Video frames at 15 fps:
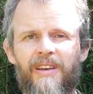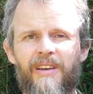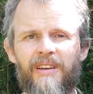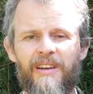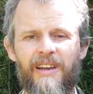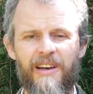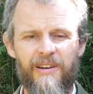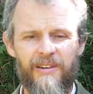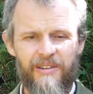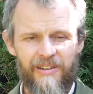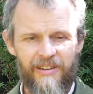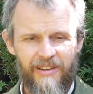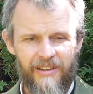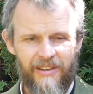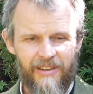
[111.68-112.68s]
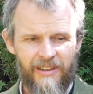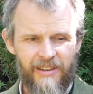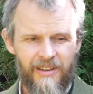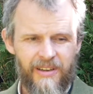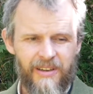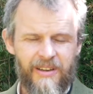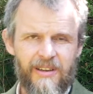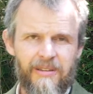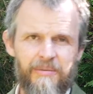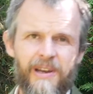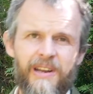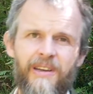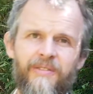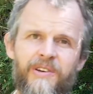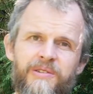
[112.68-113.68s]
Now,
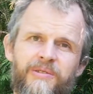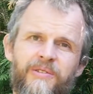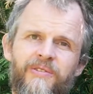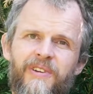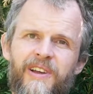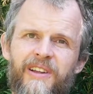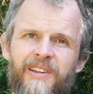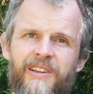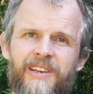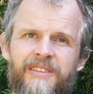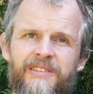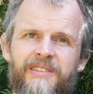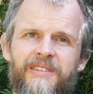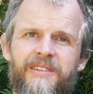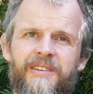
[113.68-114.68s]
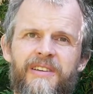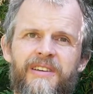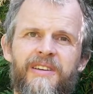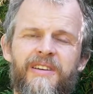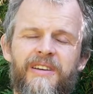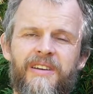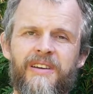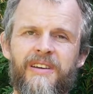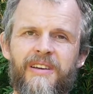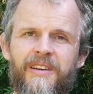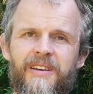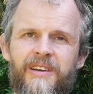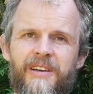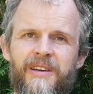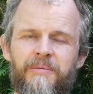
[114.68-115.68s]
many of us will feel this
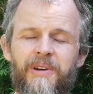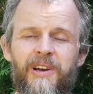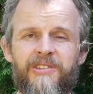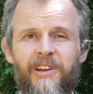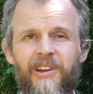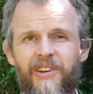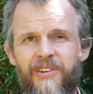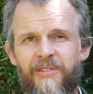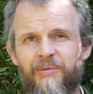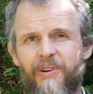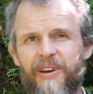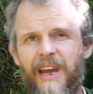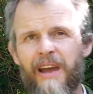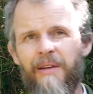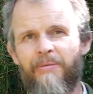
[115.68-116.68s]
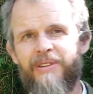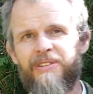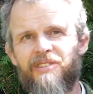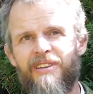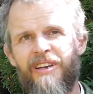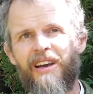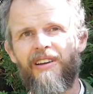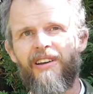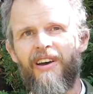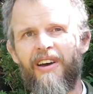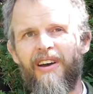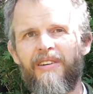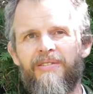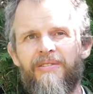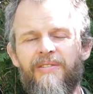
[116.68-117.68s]
because a lot of what happens in our
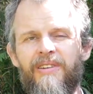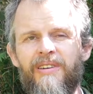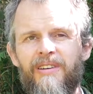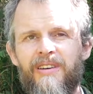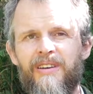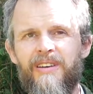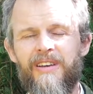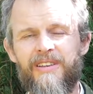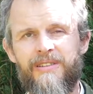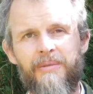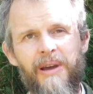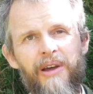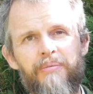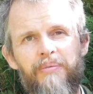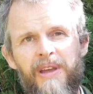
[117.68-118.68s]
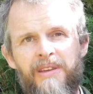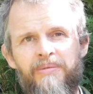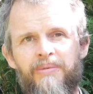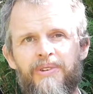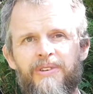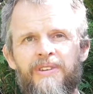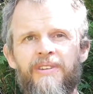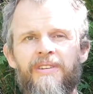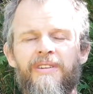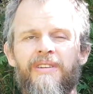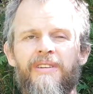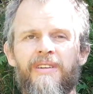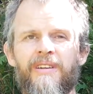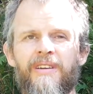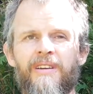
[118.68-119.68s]
life is about people.
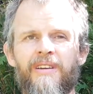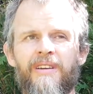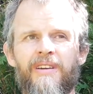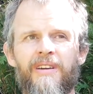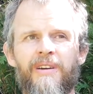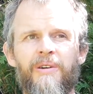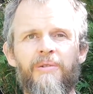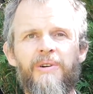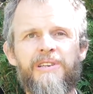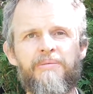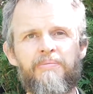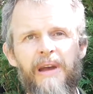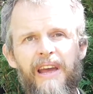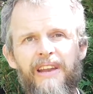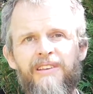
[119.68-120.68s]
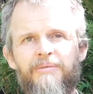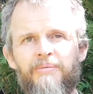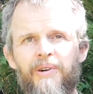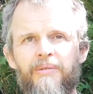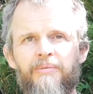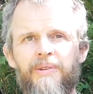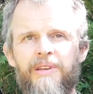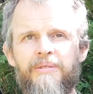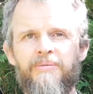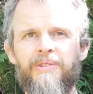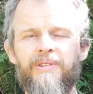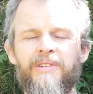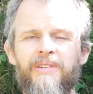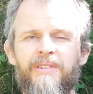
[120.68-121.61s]
We depend upon people.